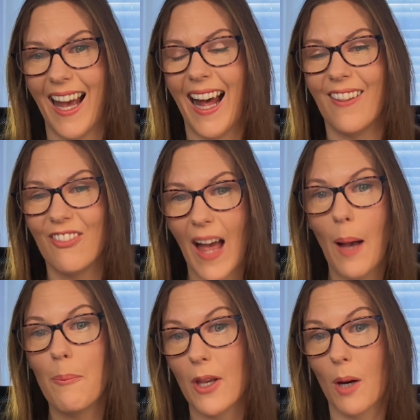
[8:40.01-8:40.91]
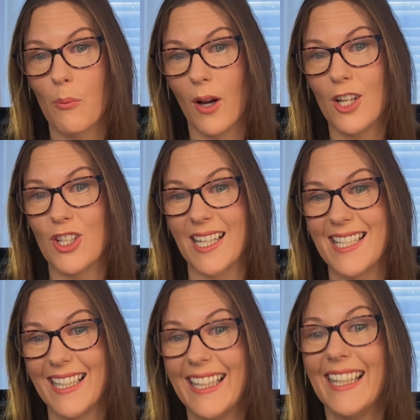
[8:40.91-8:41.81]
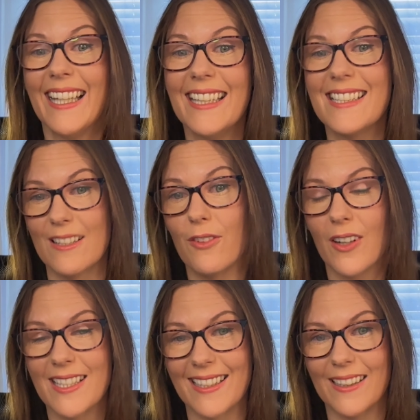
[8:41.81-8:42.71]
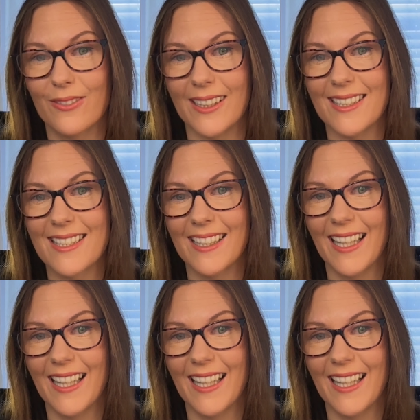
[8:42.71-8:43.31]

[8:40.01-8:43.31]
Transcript: and that bigger project is very significant.